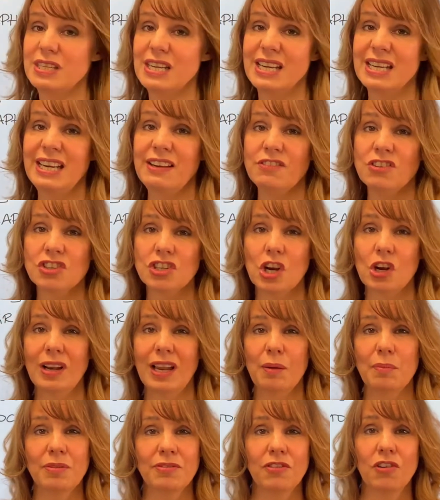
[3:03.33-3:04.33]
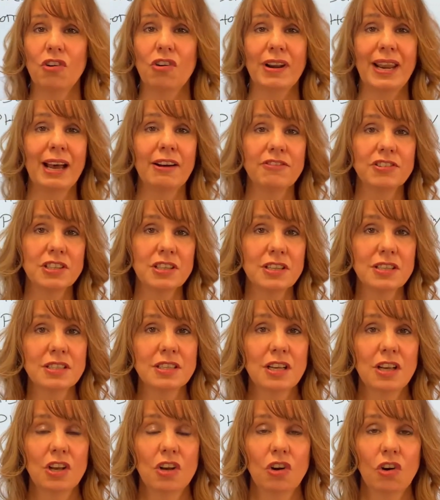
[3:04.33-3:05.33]
you can even show like before and afters,
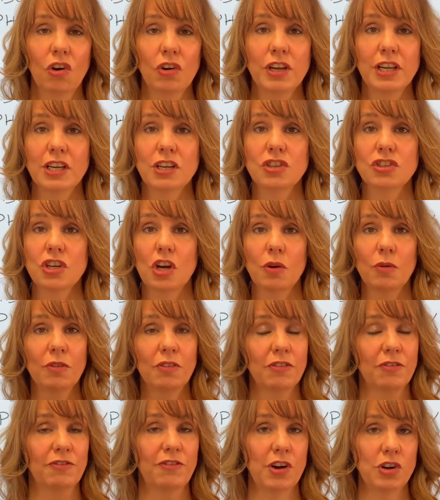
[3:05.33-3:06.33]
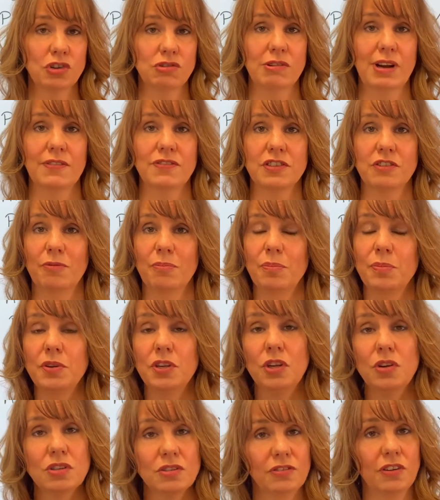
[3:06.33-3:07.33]
or you can show photographs of
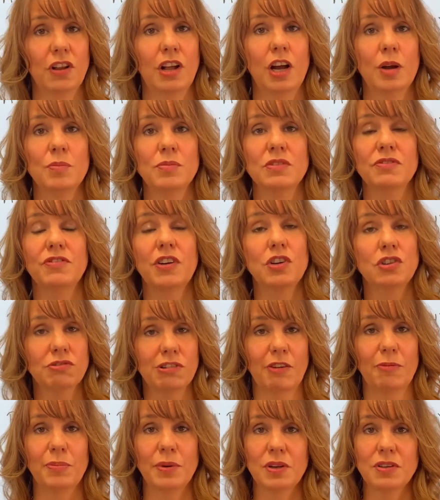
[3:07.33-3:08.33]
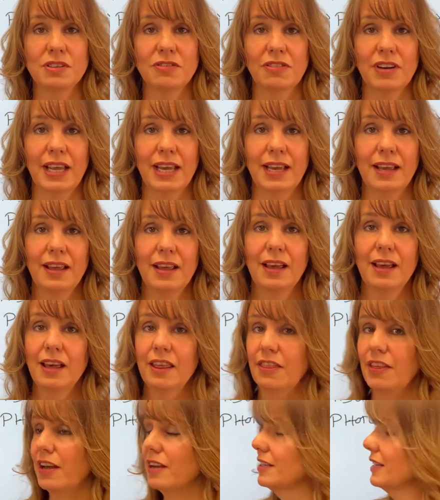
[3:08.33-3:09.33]
beautiful homes, photographed beautifully, that